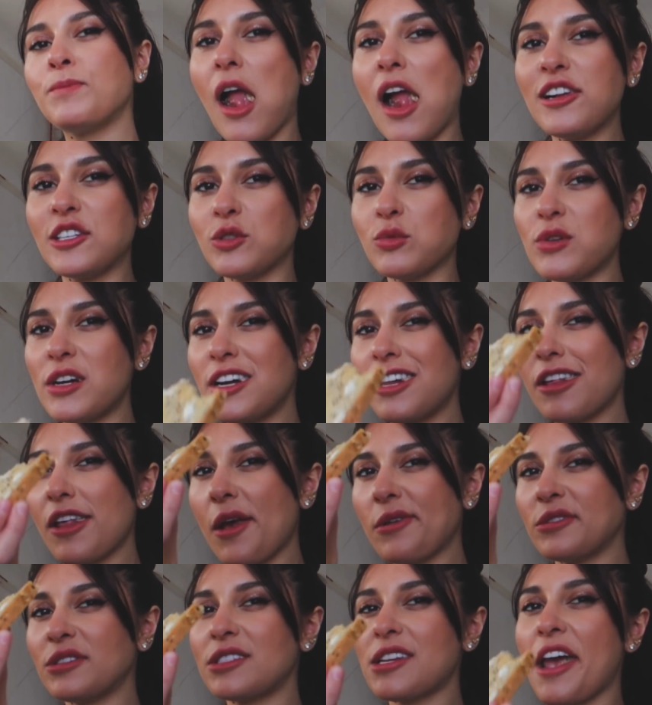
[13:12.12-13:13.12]
It's one of
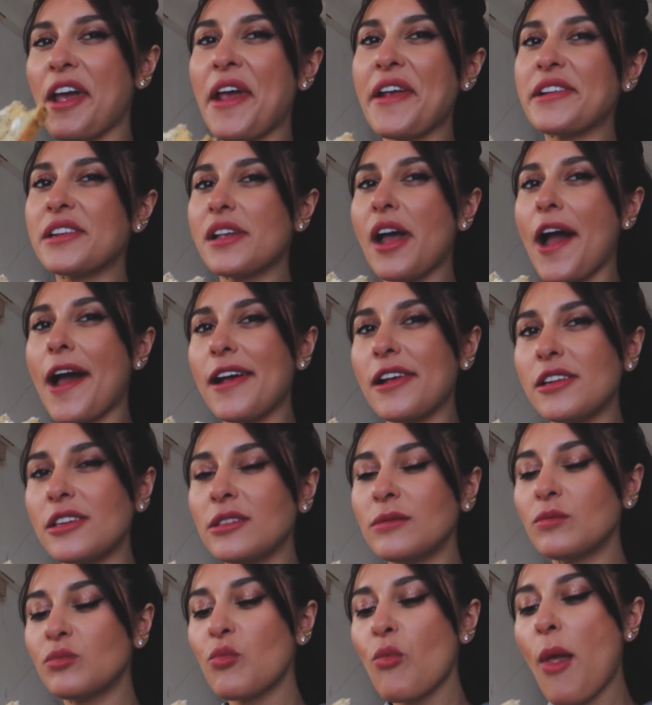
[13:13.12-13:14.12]
those days, guys.
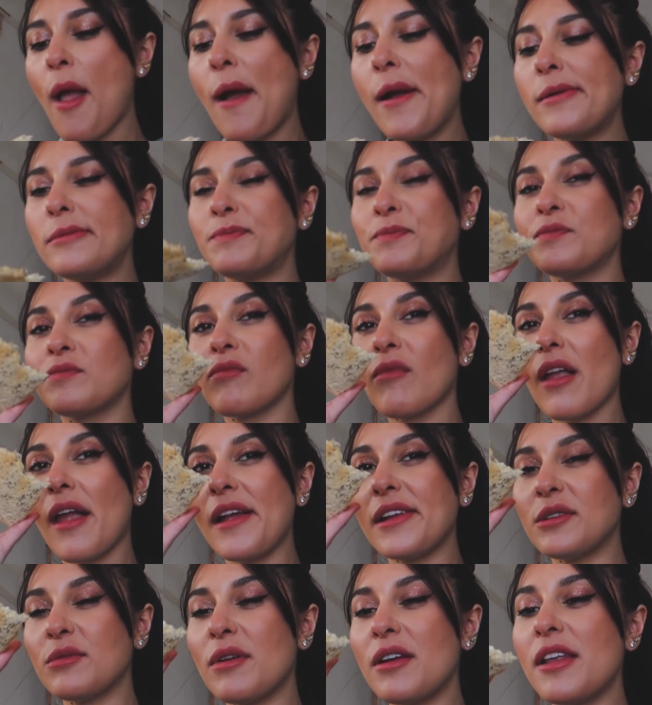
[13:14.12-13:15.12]

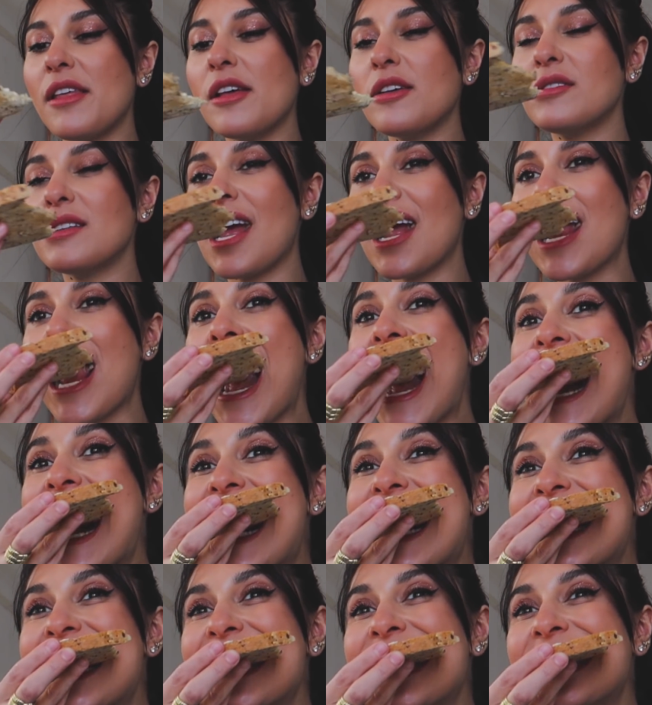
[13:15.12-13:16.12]
It's one of those days.
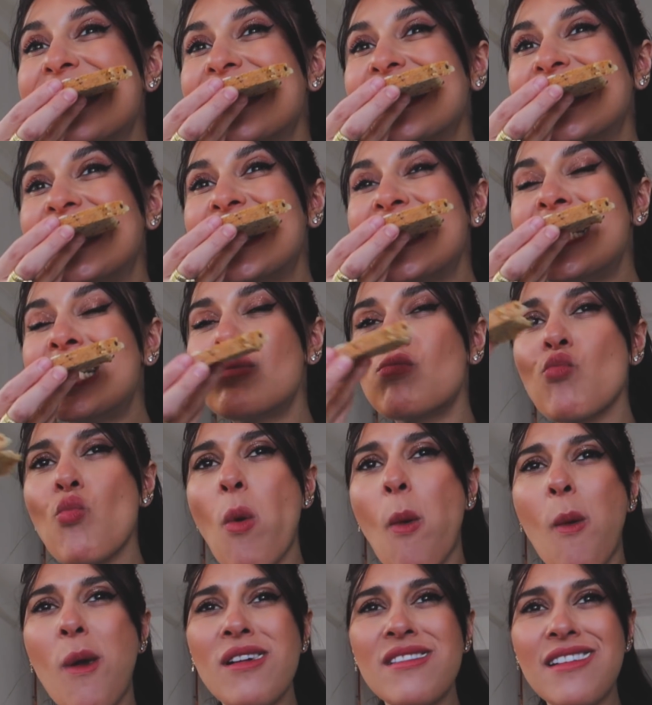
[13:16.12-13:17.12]

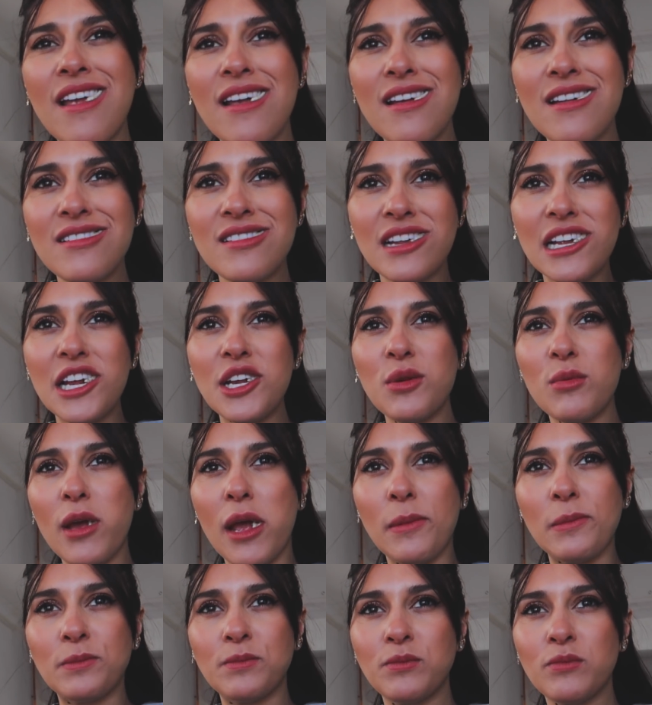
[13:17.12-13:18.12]
What day is it
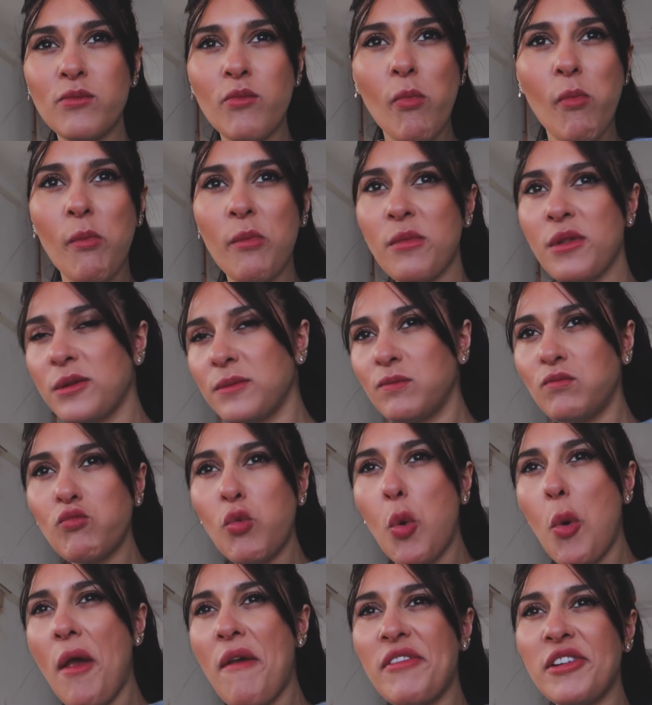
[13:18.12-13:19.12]
anyway?
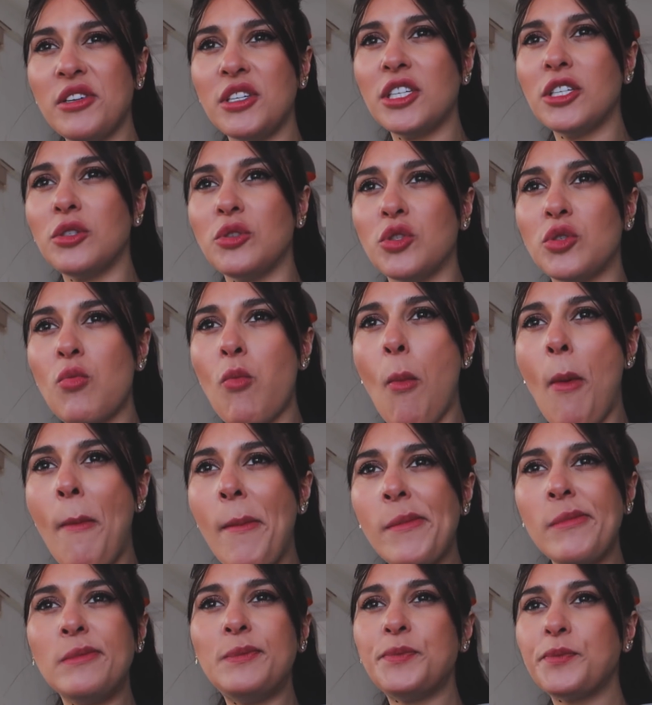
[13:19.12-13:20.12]
Who even knows?
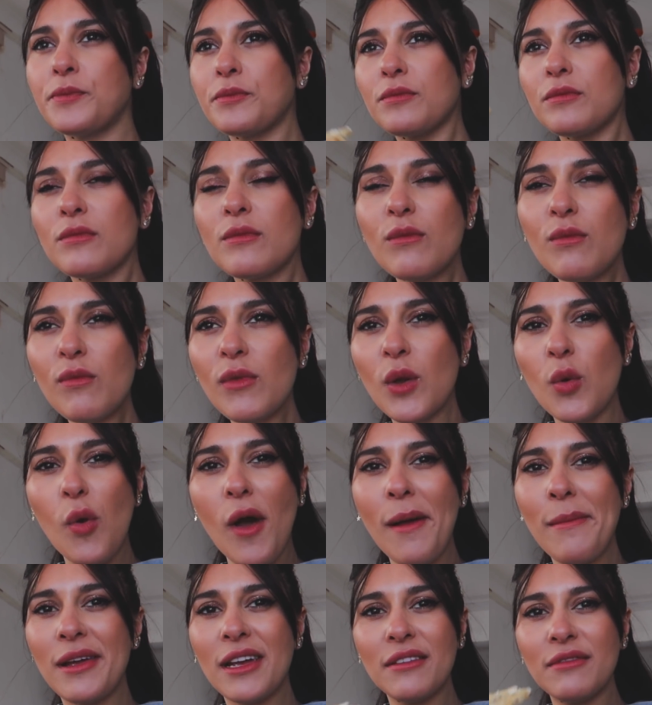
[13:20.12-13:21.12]
Why
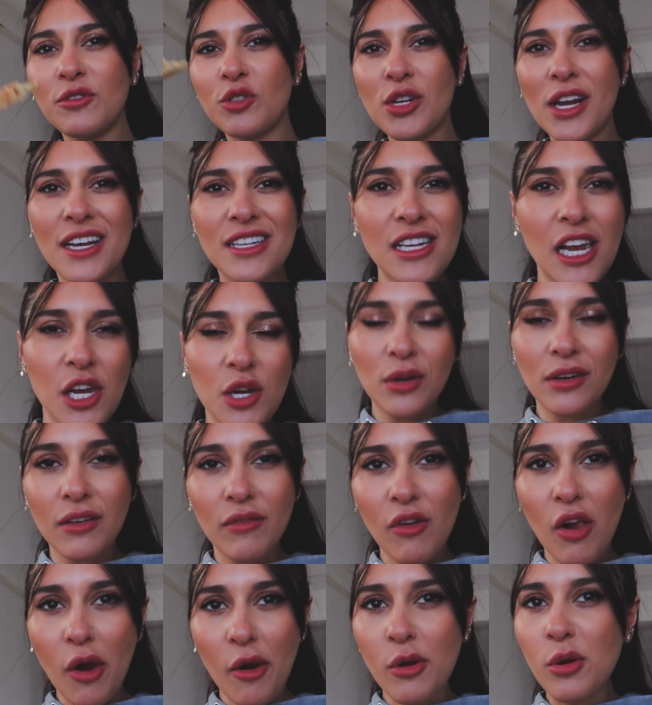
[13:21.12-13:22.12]
am I even trying to tell you in the
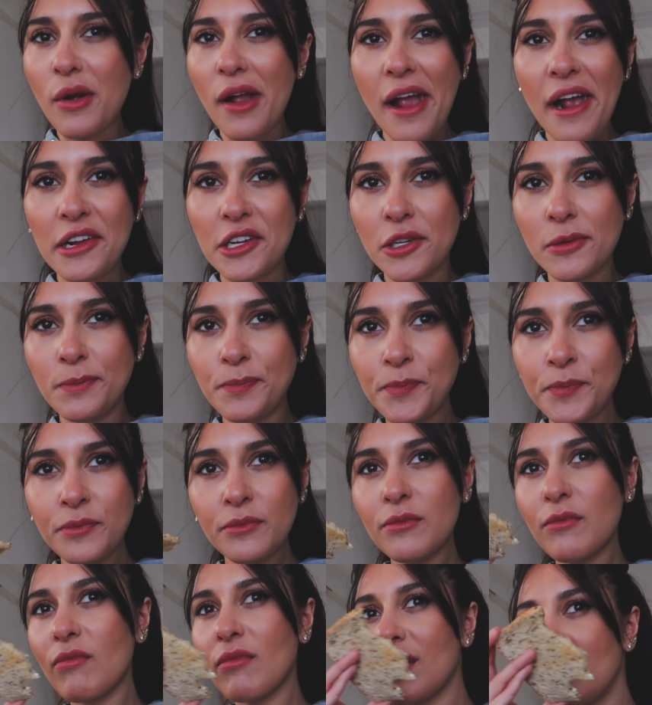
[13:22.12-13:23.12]
vlog? Who cares?
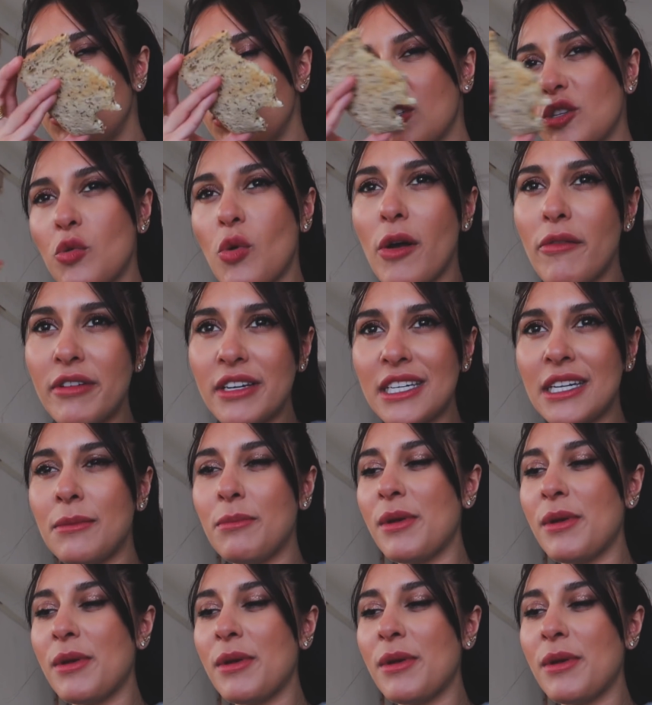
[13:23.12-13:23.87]
It's just quarantine